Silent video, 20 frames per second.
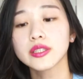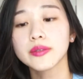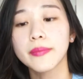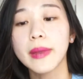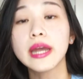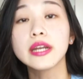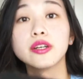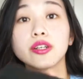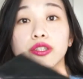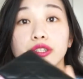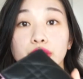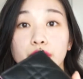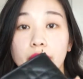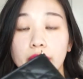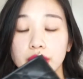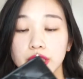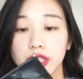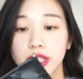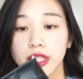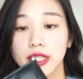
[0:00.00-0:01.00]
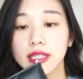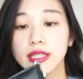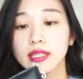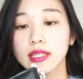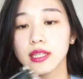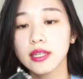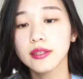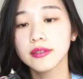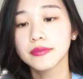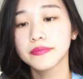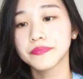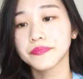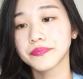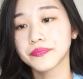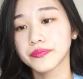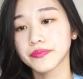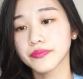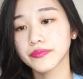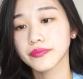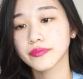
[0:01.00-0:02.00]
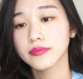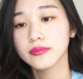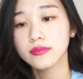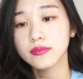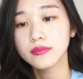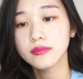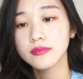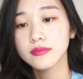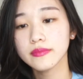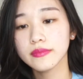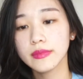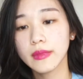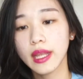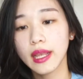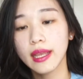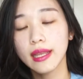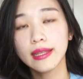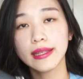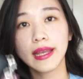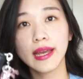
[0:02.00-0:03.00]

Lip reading: minor scratches. And